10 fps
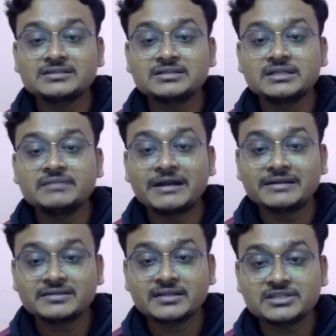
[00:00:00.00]
He further
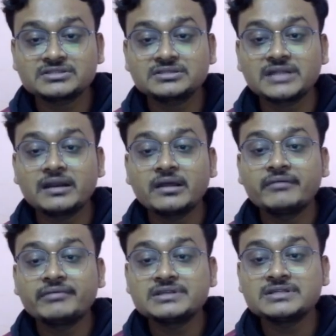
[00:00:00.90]
suggests that
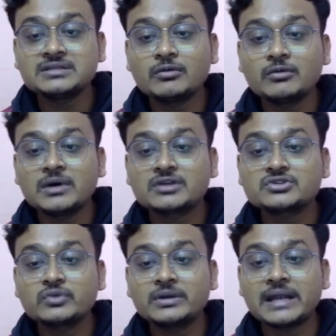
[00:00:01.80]
finishing the work
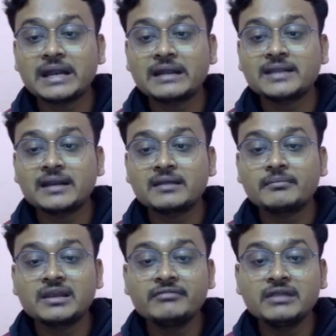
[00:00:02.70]
so that
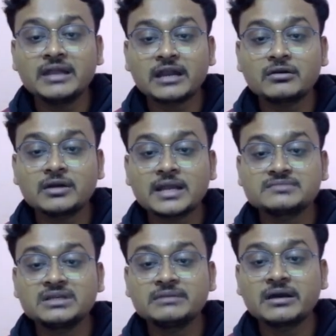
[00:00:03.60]
Melville had not, as
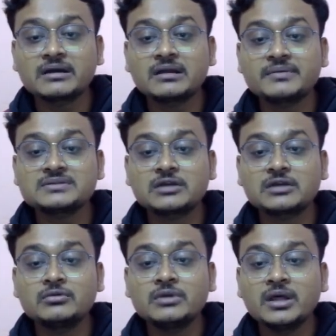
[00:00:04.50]
many biographers
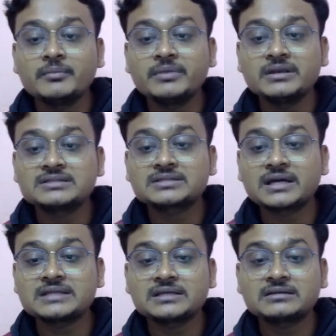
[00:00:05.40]
argued, been
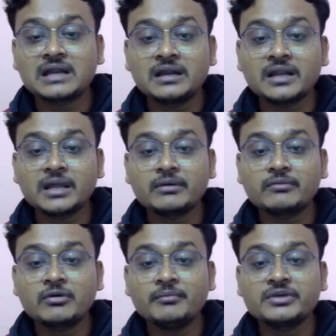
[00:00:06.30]
discouraged and turned away
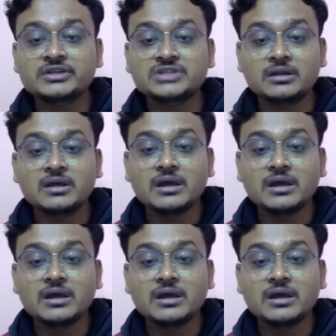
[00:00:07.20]
from fiction.